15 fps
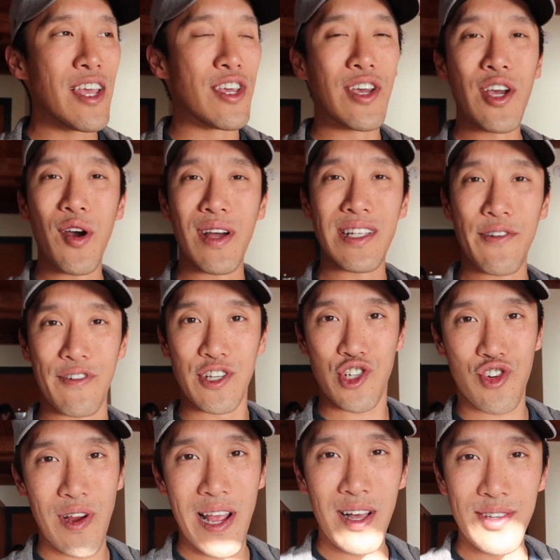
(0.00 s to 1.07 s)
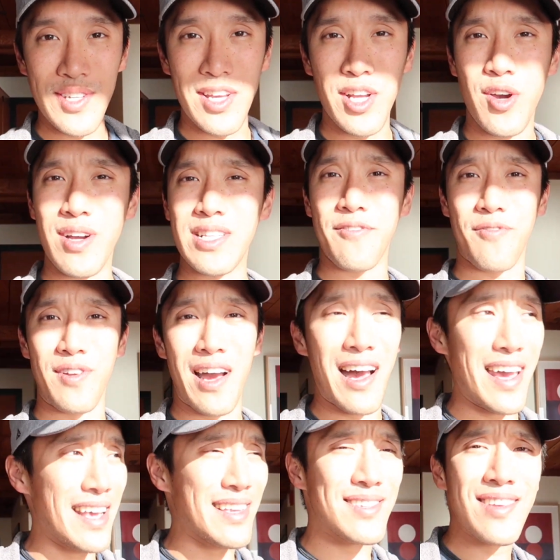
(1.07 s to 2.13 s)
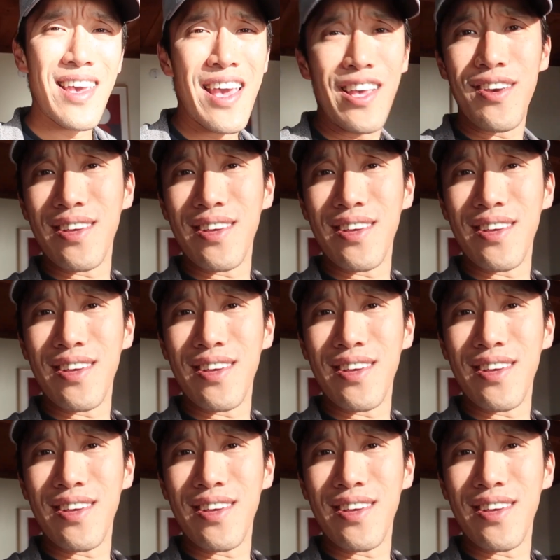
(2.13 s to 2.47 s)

You can go on different trails, you can go on different hikes,